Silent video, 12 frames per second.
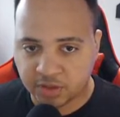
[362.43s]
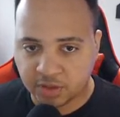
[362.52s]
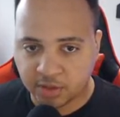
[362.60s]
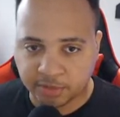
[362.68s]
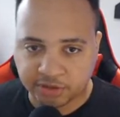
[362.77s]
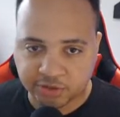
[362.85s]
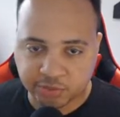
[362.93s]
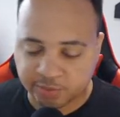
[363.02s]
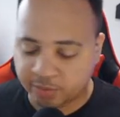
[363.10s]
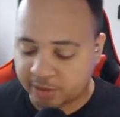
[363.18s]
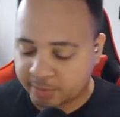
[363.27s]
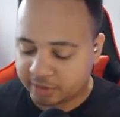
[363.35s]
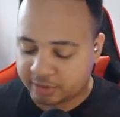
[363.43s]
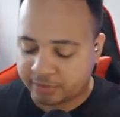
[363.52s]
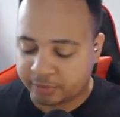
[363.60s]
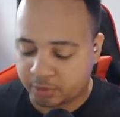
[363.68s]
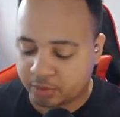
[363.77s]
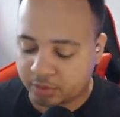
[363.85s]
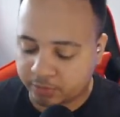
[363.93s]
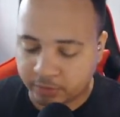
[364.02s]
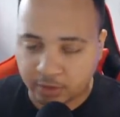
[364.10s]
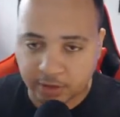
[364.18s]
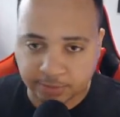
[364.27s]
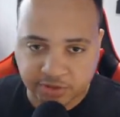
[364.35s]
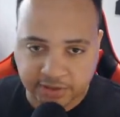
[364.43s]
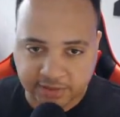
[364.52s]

But this was primarily for Upshod